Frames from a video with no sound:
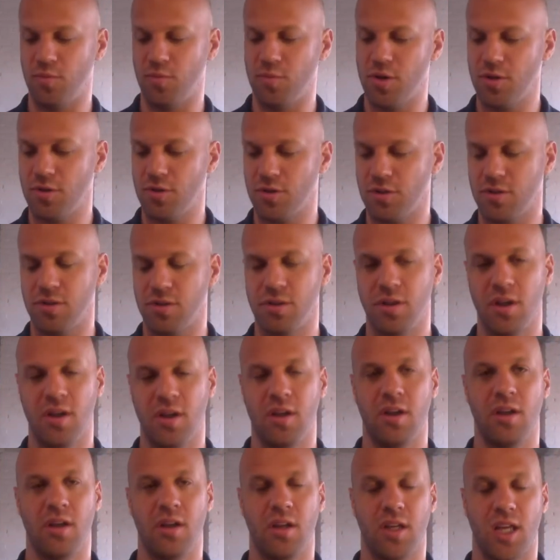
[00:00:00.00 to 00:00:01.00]
emotion,
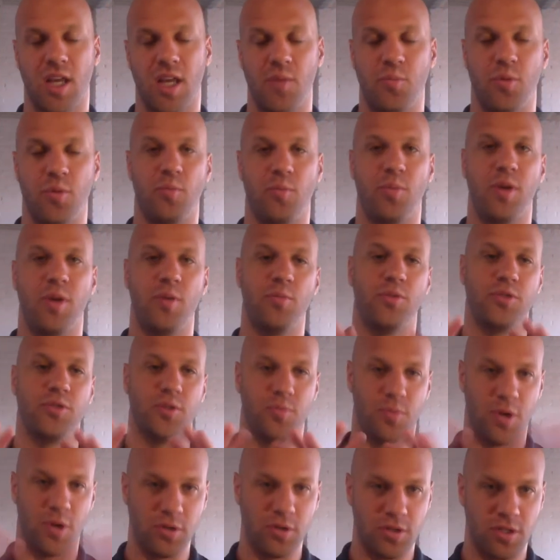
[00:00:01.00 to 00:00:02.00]
keeping people's
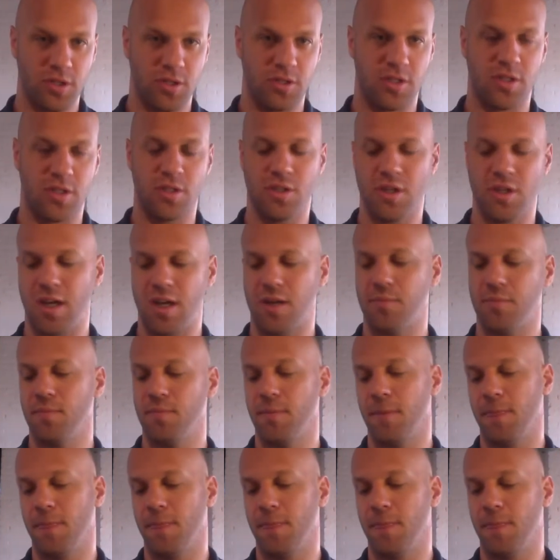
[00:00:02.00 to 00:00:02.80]
emotions in check,